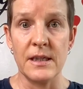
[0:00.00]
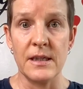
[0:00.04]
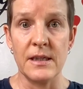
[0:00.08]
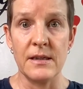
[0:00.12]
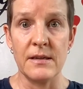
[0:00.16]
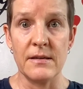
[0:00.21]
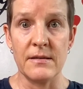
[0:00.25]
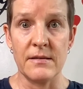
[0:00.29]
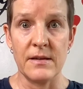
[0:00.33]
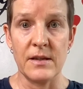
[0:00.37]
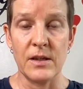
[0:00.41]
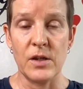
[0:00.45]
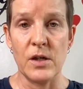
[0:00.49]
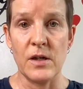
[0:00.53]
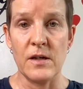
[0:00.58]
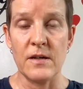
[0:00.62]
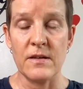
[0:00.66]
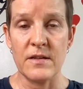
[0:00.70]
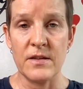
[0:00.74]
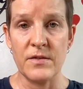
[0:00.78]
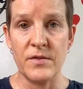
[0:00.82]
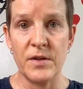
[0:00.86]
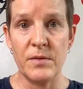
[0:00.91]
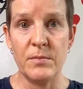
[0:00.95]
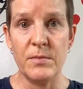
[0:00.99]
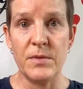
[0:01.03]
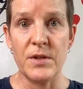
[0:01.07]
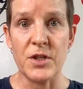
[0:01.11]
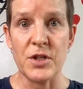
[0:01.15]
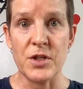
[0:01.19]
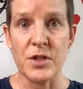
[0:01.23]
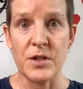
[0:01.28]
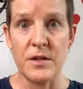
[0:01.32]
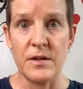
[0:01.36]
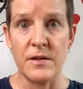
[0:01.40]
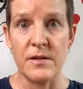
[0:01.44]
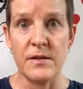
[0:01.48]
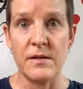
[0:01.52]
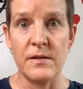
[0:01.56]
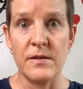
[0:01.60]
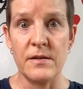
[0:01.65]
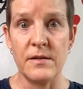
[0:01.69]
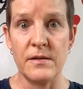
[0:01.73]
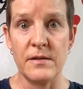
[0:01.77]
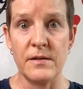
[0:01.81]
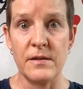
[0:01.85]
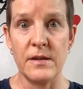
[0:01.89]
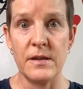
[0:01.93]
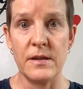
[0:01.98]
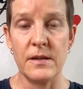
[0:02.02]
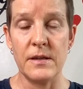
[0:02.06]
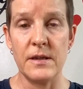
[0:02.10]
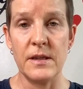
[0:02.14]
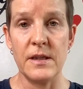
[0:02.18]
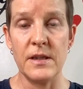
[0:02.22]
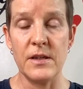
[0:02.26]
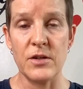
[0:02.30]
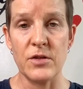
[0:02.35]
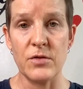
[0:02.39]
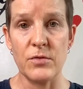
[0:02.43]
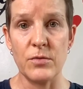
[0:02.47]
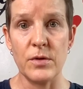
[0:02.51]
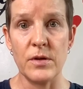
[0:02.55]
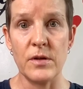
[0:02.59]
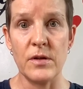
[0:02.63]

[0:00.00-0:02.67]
is the cost of admission into